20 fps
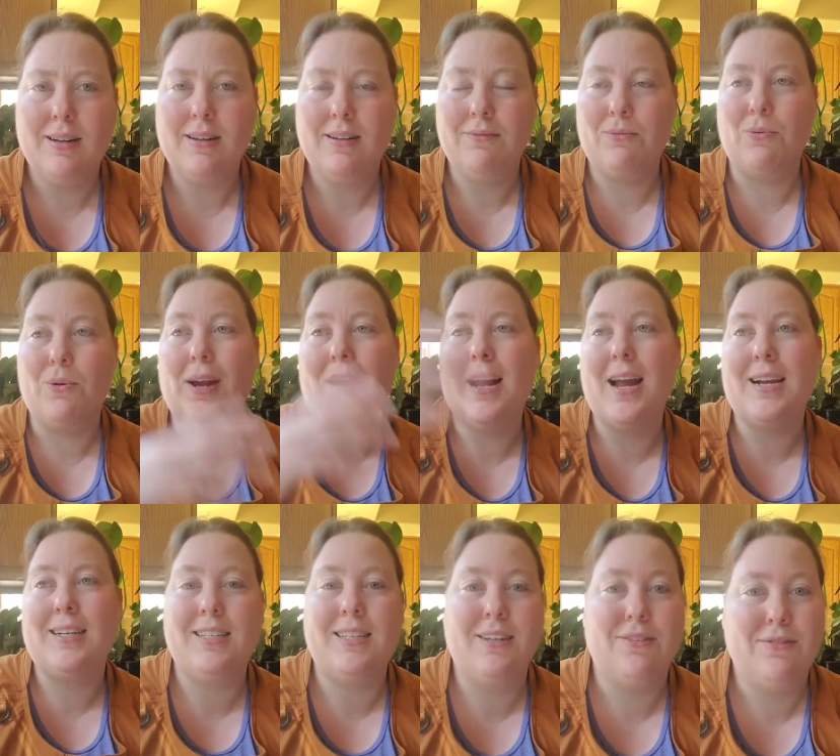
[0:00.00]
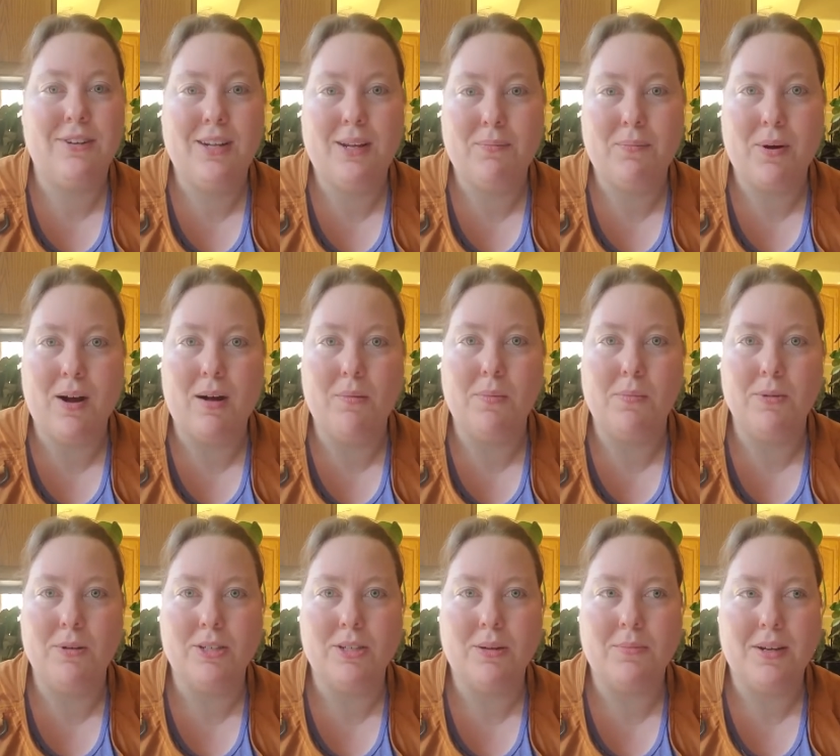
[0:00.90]
reactivity problem
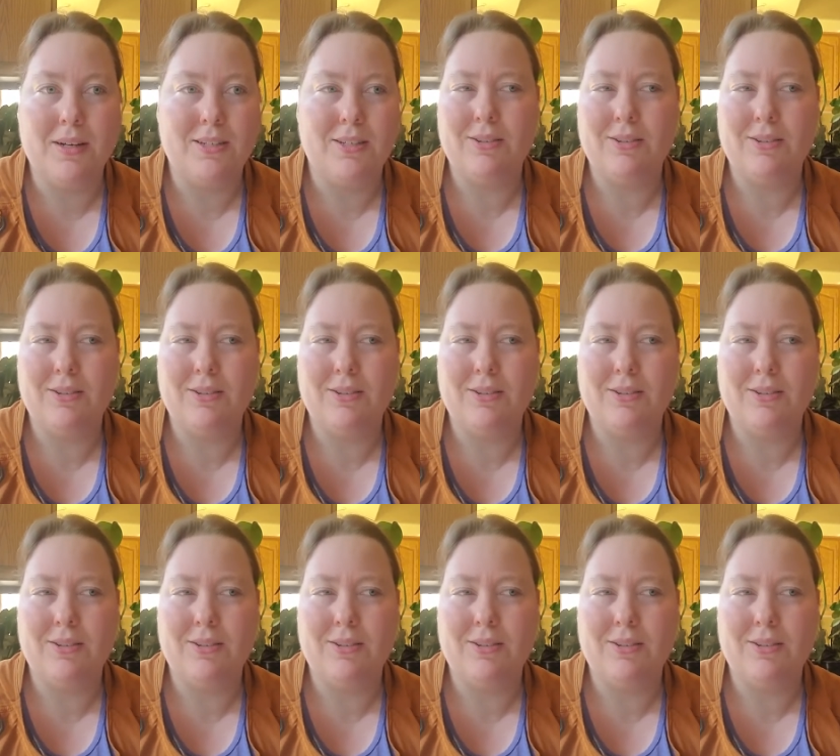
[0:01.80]
or something.